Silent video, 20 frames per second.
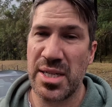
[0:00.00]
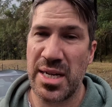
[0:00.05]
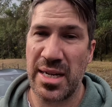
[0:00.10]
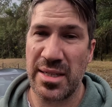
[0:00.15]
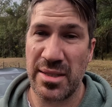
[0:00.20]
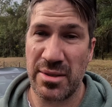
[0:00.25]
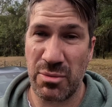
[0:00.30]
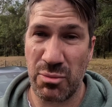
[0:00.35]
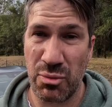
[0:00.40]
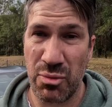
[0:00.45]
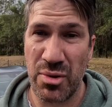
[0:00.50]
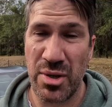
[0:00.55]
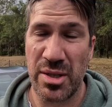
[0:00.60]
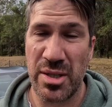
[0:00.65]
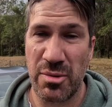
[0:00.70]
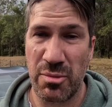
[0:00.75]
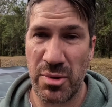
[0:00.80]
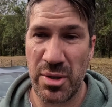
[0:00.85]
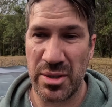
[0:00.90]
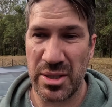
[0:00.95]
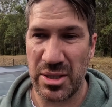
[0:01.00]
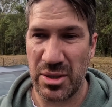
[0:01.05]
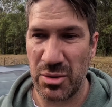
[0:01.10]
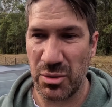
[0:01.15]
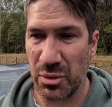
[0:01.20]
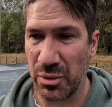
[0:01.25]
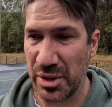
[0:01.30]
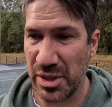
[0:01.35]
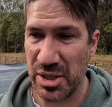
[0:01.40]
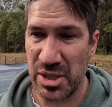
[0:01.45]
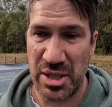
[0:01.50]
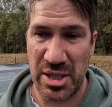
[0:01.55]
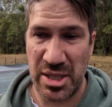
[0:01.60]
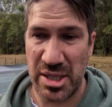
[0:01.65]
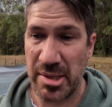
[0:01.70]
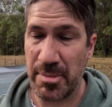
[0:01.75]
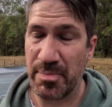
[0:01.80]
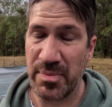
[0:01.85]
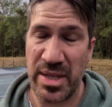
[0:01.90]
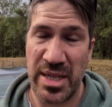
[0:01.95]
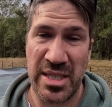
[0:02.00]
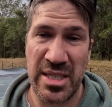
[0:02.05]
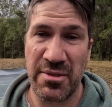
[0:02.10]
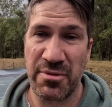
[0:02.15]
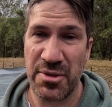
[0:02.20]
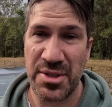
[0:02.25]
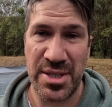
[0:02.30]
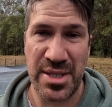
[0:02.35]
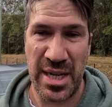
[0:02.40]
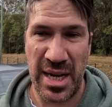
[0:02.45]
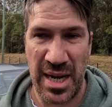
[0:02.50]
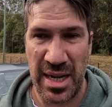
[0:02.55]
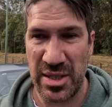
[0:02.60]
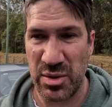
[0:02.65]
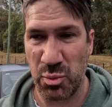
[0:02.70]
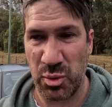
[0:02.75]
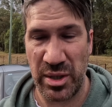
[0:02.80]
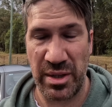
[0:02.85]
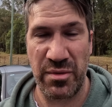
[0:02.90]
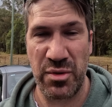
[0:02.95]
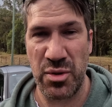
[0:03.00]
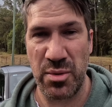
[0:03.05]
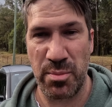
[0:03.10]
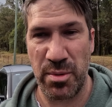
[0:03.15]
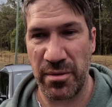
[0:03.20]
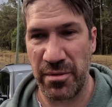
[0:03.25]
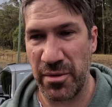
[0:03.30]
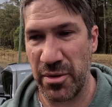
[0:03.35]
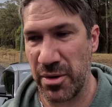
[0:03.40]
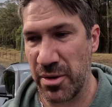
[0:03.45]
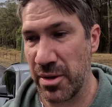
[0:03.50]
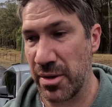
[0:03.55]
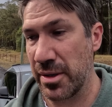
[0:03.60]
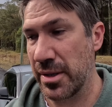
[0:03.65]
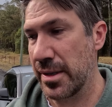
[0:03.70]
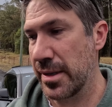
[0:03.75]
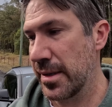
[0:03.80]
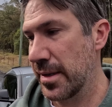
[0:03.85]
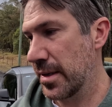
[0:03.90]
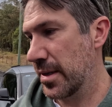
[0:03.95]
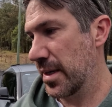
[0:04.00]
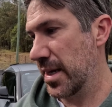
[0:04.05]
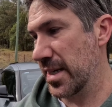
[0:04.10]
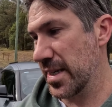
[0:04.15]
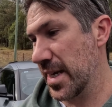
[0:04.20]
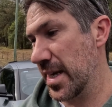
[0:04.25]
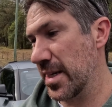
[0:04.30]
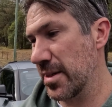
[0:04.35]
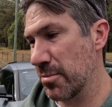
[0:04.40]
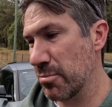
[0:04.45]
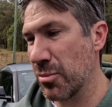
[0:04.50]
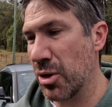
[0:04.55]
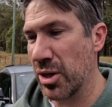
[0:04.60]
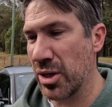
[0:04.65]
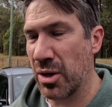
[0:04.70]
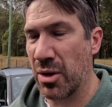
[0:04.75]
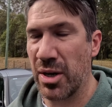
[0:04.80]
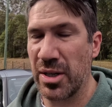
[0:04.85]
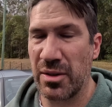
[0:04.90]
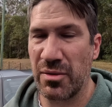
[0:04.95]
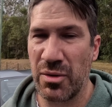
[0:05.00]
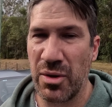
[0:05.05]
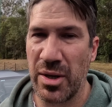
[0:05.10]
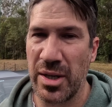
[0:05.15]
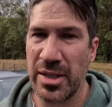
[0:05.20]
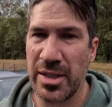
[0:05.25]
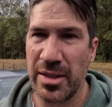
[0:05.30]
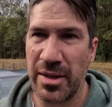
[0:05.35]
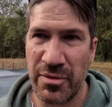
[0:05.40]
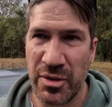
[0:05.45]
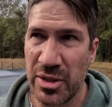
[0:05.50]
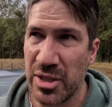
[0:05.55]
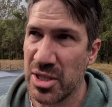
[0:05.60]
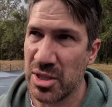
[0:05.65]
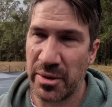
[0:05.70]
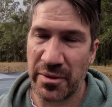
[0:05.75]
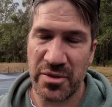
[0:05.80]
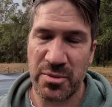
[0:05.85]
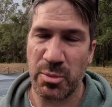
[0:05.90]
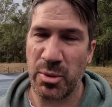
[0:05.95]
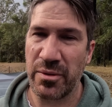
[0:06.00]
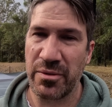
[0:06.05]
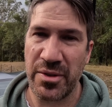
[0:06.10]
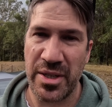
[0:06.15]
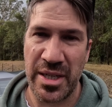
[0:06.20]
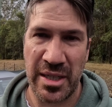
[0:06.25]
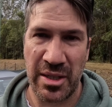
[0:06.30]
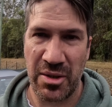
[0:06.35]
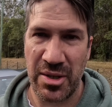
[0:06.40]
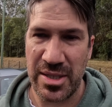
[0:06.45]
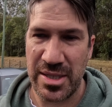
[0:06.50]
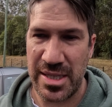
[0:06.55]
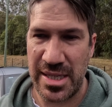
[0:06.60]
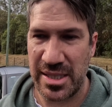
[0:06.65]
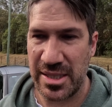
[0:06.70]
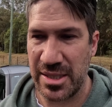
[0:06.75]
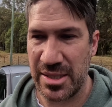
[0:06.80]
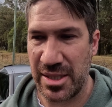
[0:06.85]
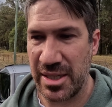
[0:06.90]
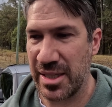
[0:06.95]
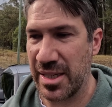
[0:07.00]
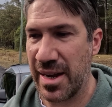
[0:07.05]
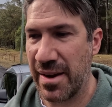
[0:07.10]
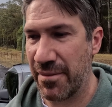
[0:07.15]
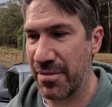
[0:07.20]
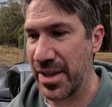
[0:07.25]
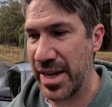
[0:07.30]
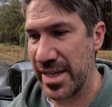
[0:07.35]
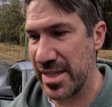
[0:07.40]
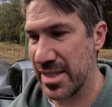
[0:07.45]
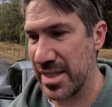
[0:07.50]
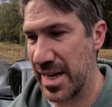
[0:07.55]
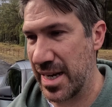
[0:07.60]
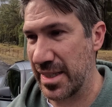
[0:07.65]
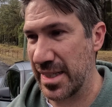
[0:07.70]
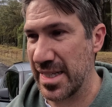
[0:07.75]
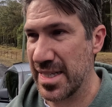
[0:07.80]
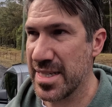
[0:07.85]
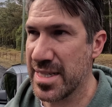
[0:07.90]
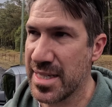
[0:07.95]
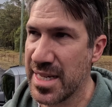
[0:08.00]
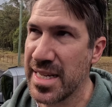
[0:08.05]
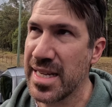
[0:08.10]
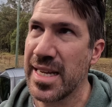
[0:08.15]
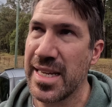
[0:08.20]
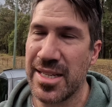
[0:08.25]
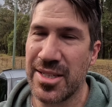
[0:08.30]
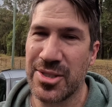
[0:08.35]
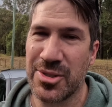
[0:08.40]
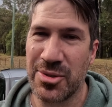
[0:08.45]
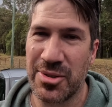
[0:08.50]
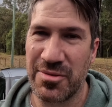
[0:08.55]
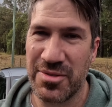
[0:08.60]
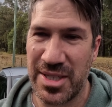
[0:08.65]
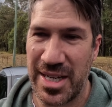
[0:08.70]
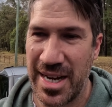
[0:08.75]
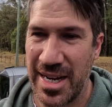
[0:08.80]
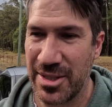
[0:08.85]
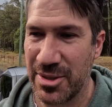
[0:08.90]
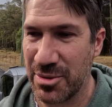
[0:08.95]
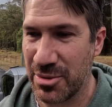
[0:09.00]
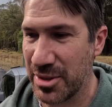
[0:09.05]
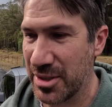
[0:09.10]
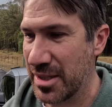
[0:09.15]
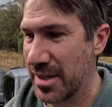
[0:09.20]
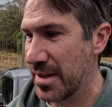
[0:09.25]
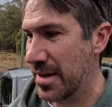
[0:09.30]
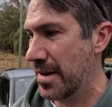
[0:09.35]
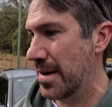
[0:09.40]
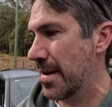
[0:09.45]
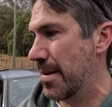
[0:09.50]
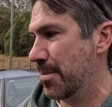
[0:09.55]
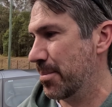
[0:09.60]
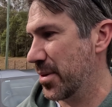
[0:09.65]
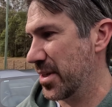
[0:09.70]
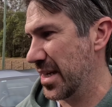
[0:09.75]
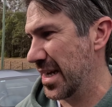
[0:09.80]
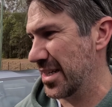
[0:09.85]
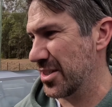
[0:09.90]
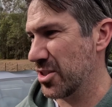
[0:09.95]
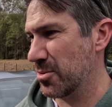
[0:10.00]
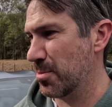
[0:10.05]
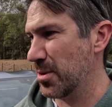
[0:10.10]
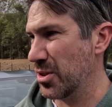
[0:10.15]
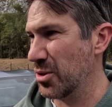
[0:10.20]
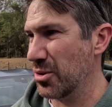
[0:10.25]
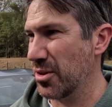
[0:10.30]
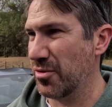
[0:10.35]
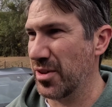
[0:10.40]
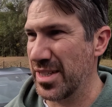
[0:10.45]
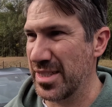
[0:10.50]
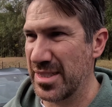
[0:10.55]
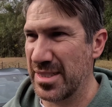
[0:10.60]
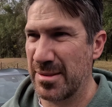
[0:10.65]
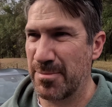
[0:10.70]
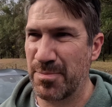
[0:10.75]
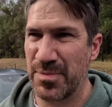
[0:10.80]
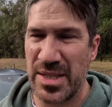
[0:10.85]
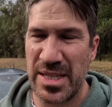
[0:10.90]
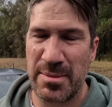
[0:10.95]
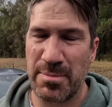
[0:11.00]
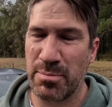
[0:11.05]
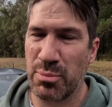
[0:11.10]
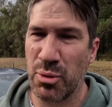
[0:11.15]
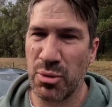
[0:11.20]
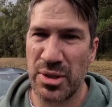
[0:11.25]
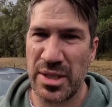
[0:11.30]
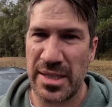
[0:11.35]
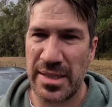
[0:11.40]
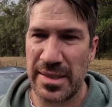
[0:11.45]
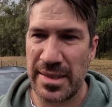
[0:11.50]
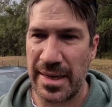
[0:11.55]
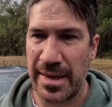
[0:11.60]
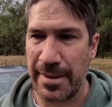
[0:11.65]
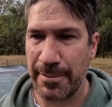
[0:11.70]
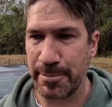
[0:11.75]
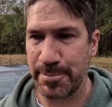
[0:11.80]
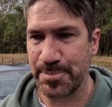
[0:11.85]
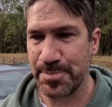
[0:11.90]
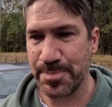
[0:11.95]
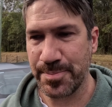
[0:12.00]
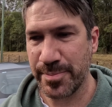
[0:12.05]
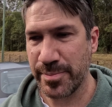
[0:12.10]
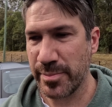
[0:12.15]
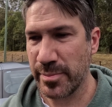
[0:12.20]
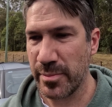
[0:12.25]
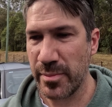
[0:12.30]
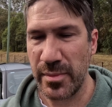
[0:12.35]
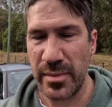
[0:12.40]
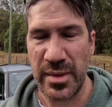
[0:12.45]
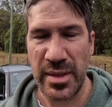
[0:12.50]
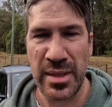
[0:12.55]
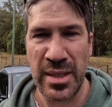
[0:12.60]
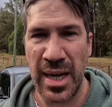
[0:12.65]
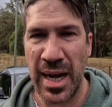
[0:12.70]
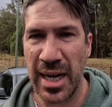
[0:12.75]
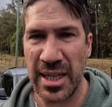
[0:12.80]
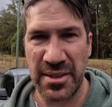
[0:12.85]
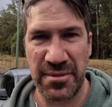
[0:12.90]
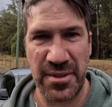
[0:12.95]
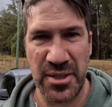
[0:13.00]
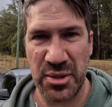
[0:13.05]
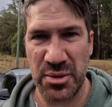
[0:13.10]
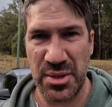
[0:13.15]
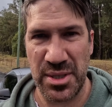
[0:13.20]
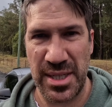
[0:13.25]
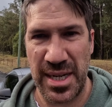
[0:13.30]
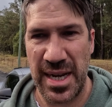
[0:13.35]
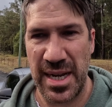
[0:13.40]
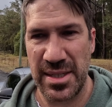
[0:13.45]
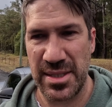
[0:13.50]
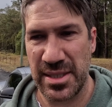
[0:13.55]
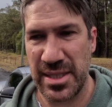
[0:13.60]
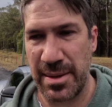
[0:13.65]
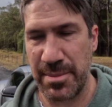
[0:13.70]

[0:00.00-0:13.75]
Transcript: sounding really, really cool. And it's just, they're different sounds, whatever you prefer. Again, I've got a soft spot for inline 6s. I love that sound, that singing sort of sound to it. But yeah, it'd just be good if they didn't put in artificial sounds